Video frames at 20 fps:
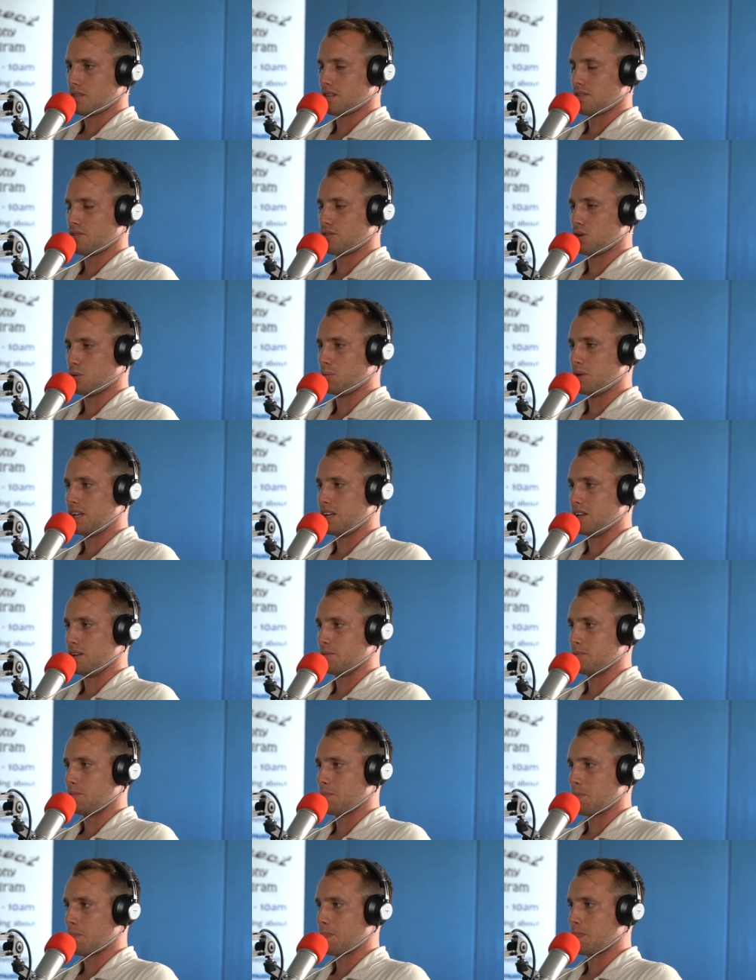for me
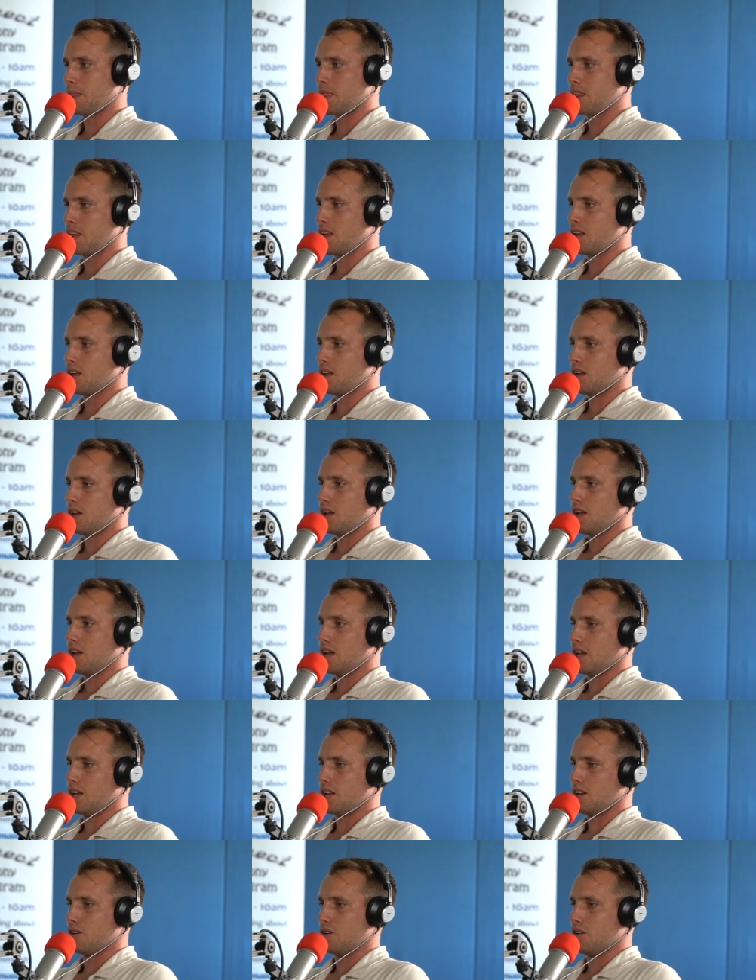
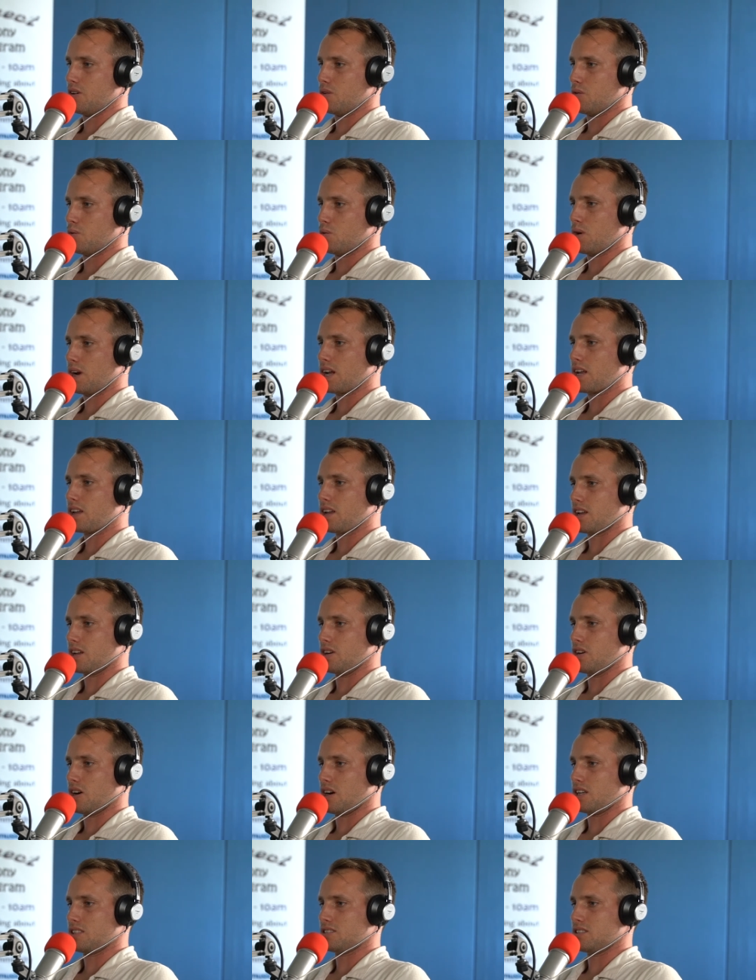in
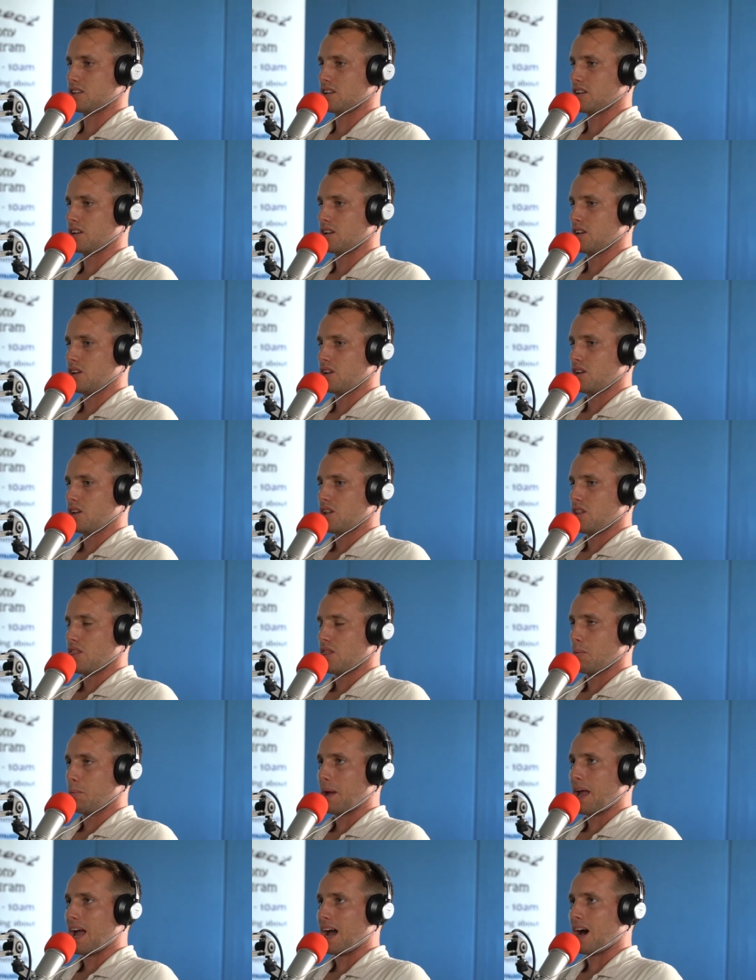recognizing the
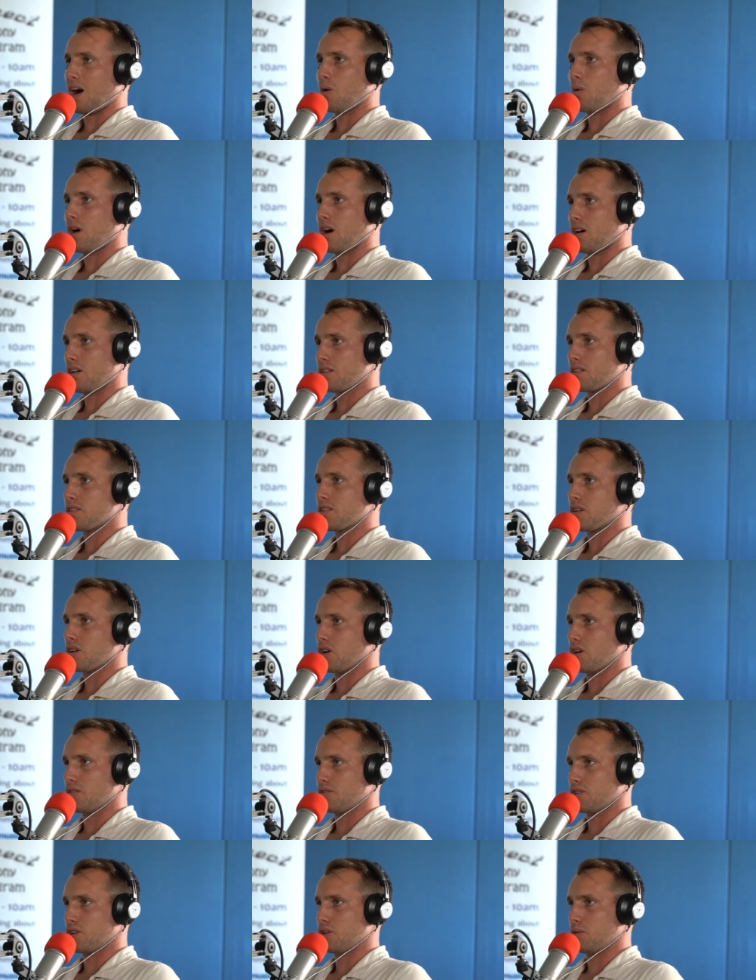power
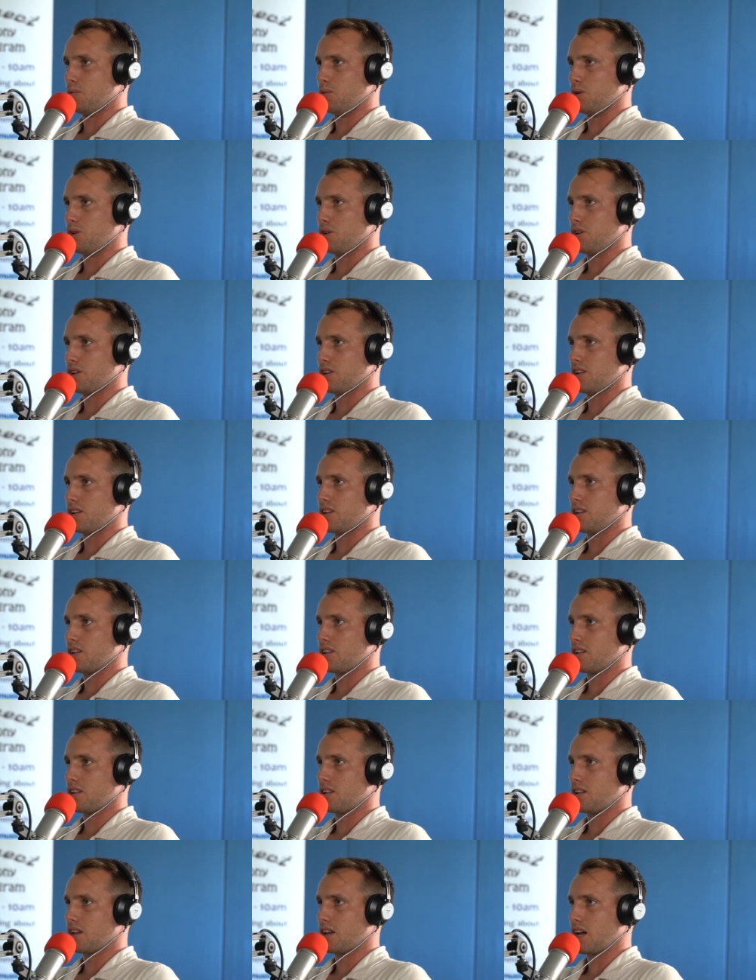of community
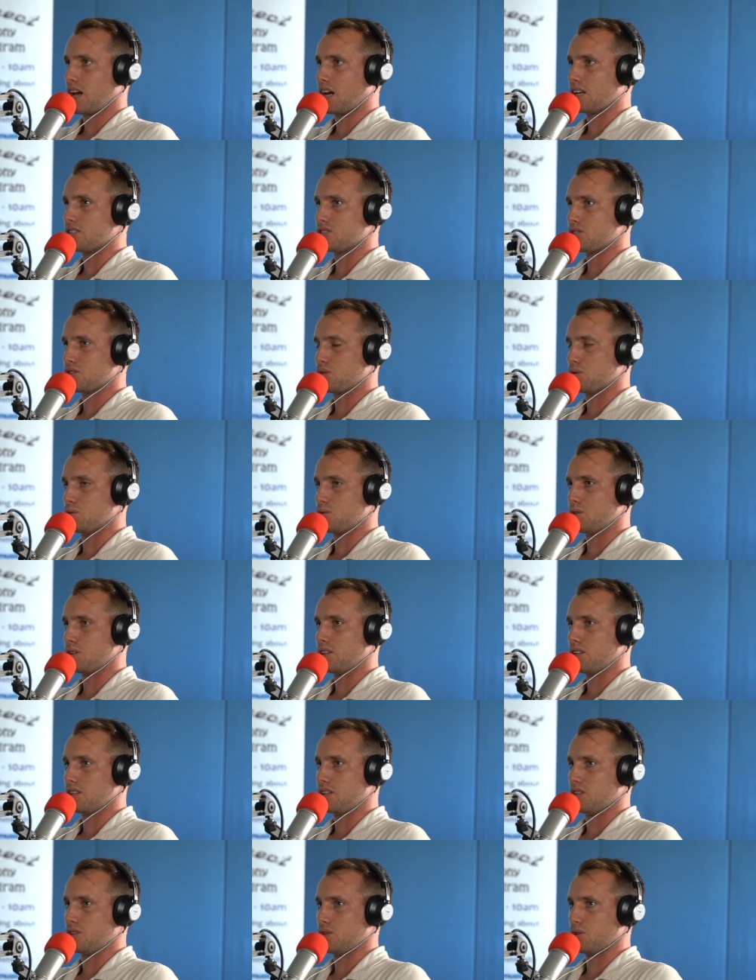has to
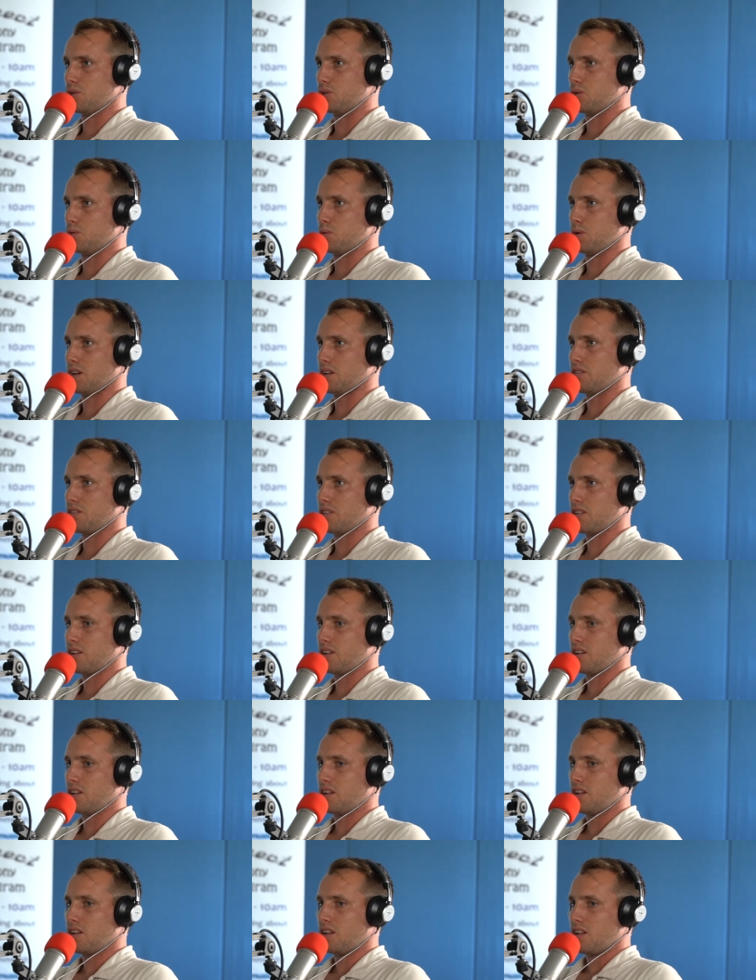really do with
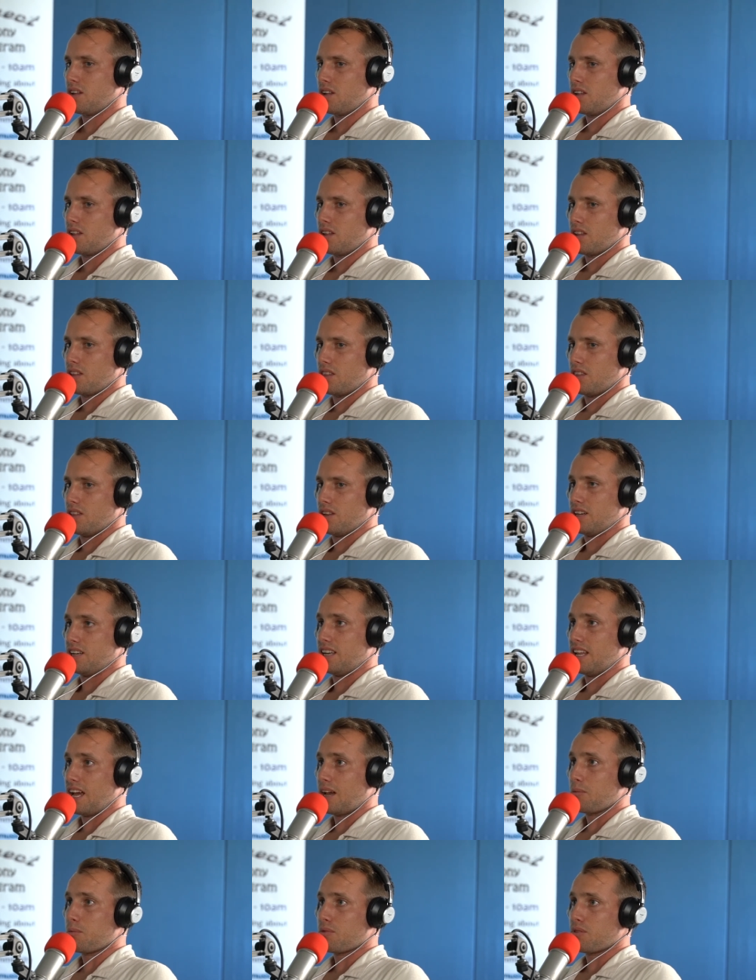the
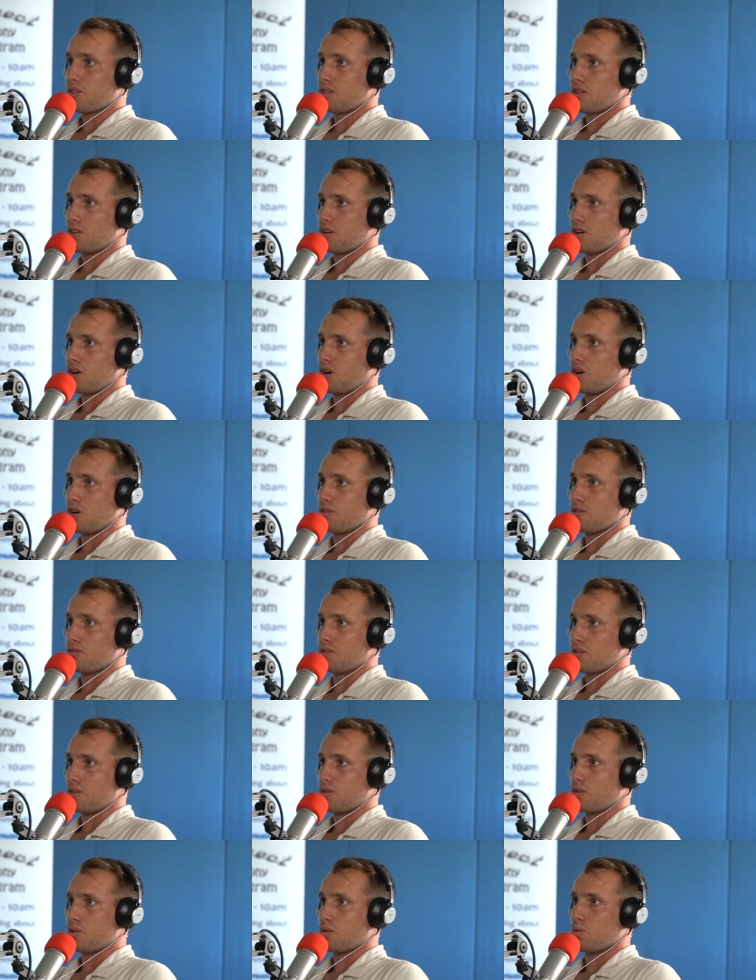depth of
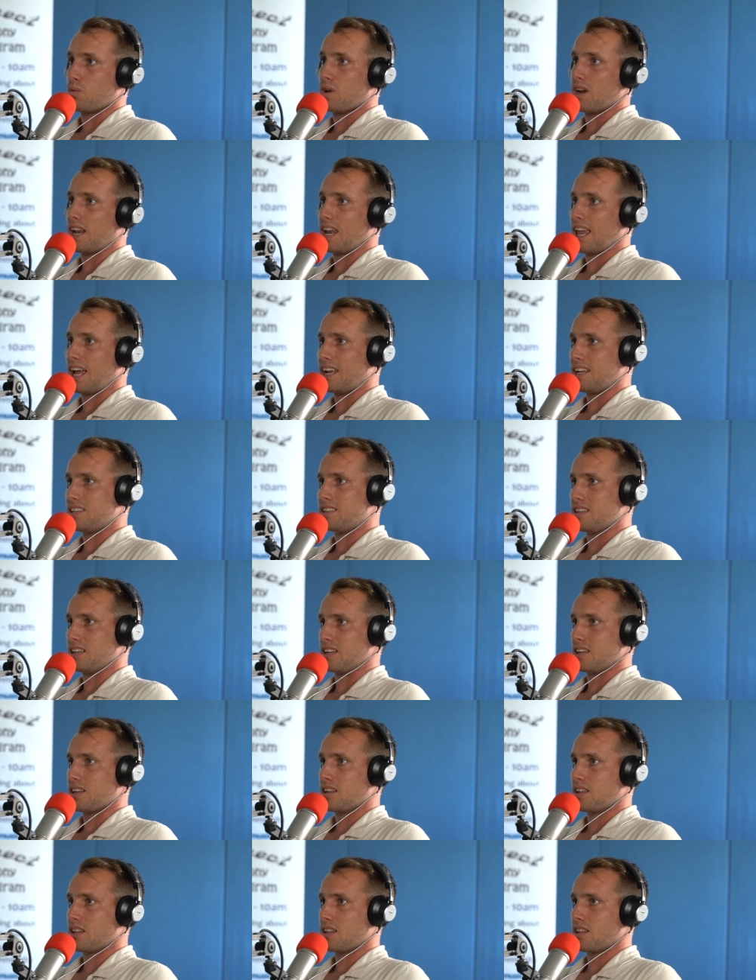relating